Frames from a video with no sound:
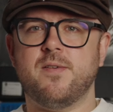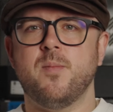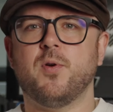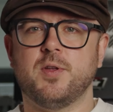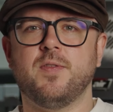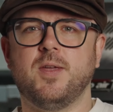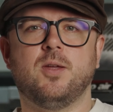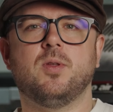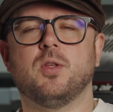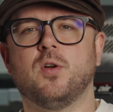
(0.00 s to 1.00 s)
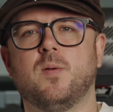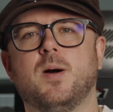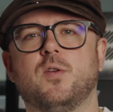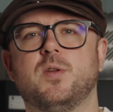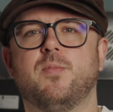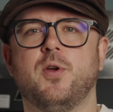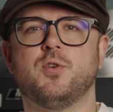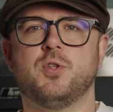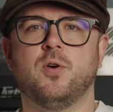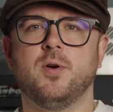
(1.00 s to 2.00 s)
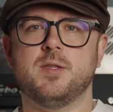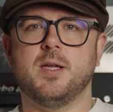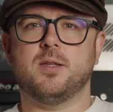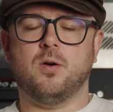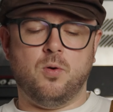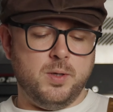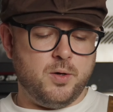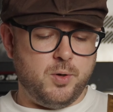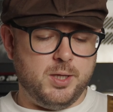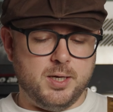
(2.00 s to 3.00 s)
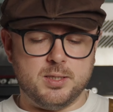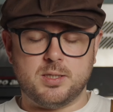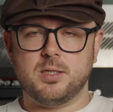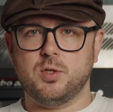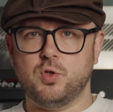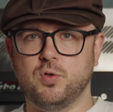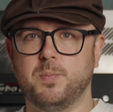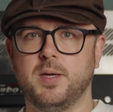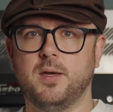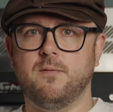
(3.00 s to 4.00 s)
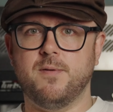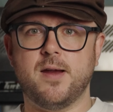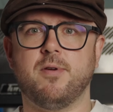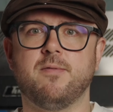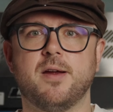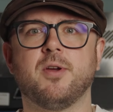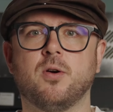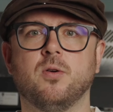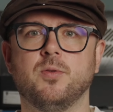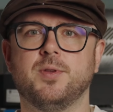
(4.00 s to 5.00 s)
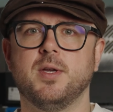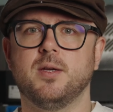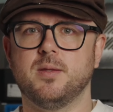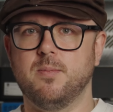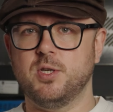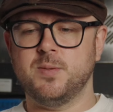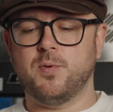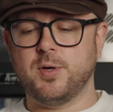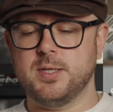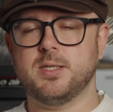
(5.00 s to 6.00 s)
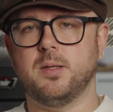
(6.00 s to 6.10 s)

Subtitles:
important thing you need to know about the brioche dough is that all ingredients should be very cold. Most important, the